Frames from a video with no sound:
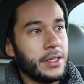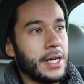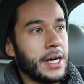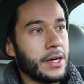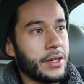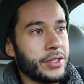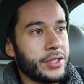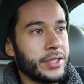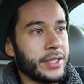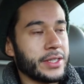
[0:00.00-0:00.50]
I
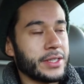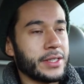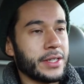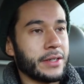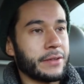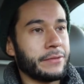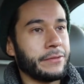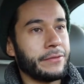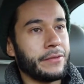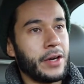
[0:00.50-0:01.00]
was just
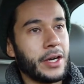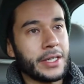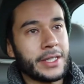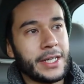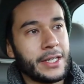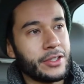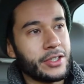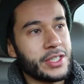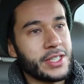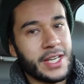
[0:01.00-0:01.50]
like, "Fuck,
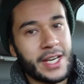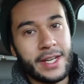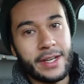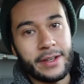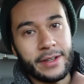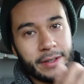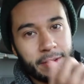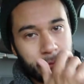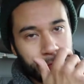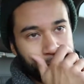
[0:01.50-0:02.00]
I'll just
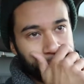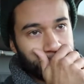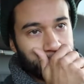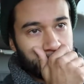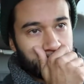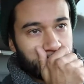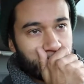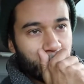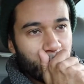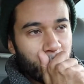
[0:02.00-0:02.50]
edit it."
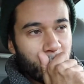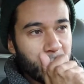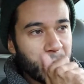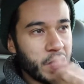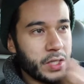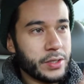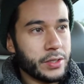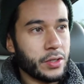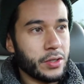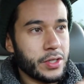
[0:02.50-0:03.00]

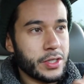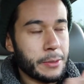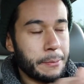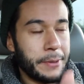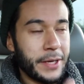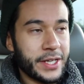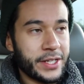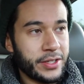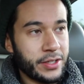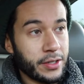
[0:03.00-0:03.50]
So there's a
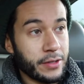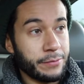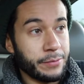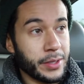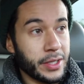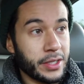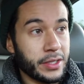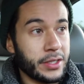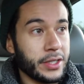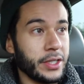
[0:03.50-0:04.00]
picture of
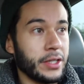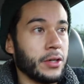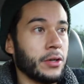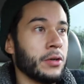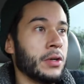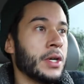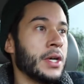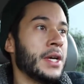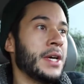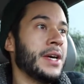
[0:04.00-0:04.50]
me and Chino.
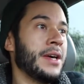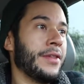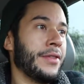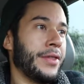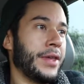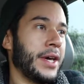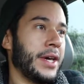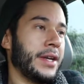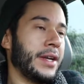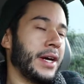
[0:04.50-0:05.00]

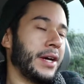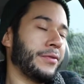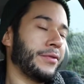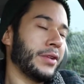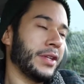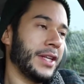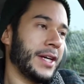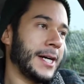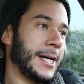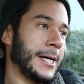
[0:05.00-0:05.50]
Then
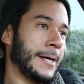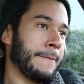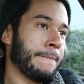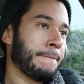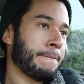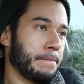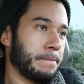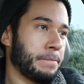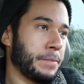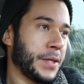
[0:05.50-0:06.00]
after that
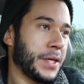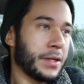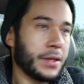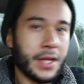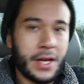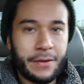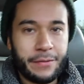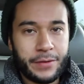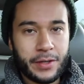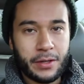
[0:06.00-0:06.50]
he
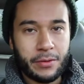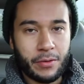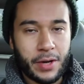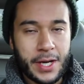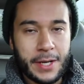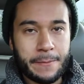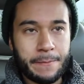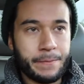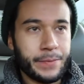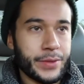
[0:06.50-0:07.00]
left,
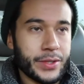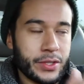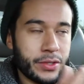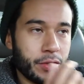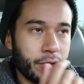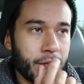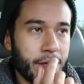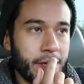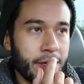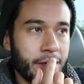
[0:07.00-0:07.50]
right?
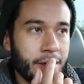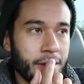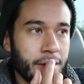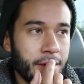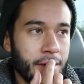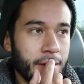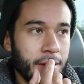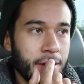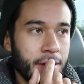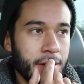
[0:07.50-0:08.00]
So then
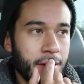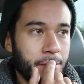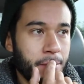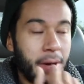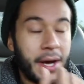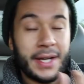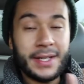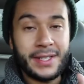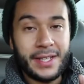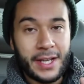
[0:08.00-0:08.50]

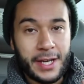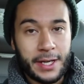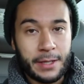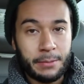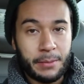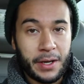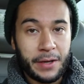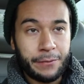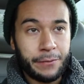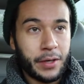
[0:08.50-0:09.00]
my dad,
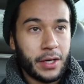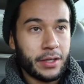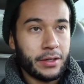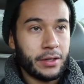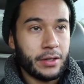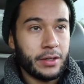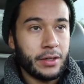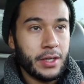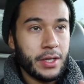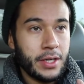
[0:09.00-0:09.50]
my
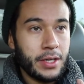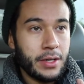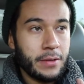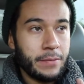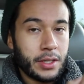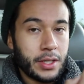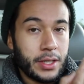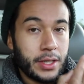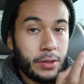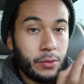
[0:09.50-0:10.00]
father,
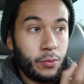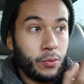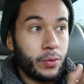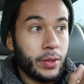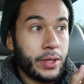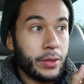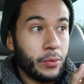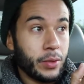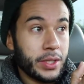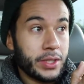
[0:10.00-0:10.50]
he
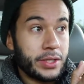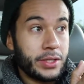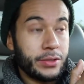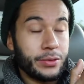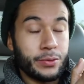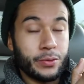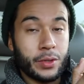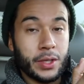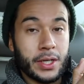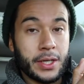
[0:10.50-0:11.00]
he went
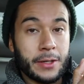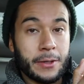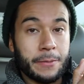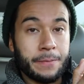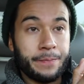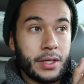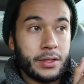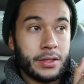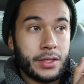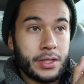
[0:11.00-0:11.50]
to uh,
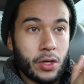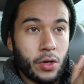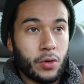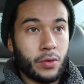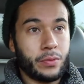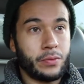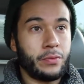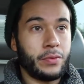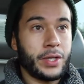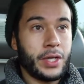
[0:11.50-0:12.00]

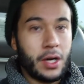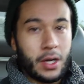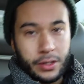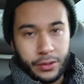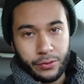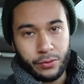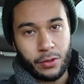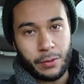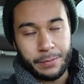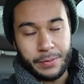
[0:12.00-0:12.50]
so we all
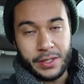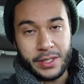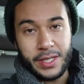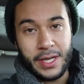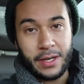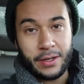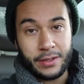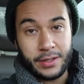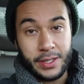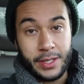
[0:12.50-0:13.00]
grew up in
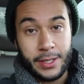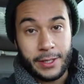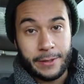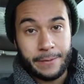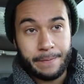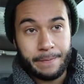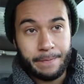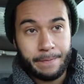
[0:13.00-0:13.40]
San Jose.